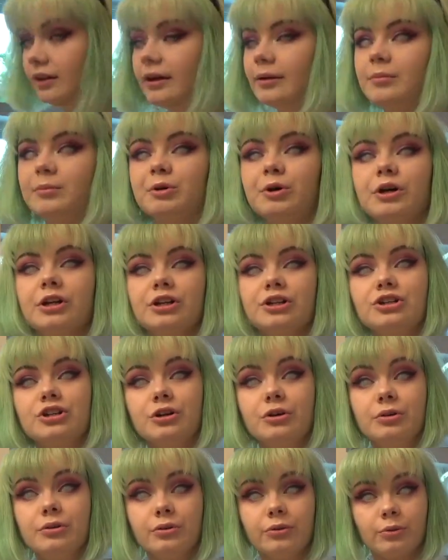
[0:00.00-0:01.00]
I'm going to
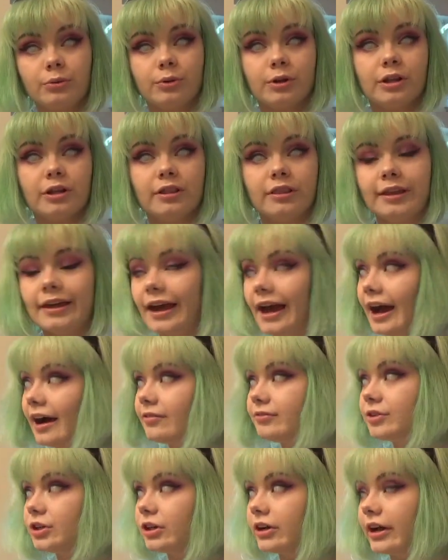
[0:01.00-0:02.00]
show you the
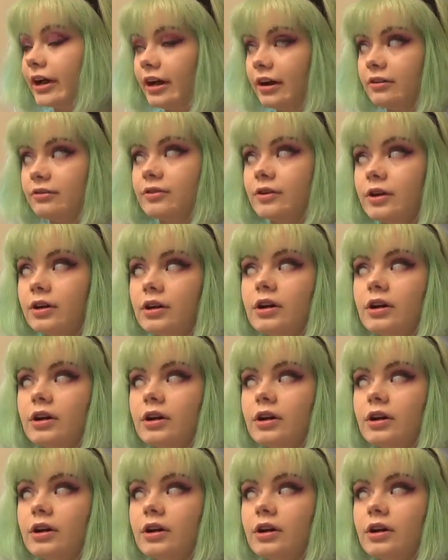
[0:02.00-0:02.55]
aftercare for your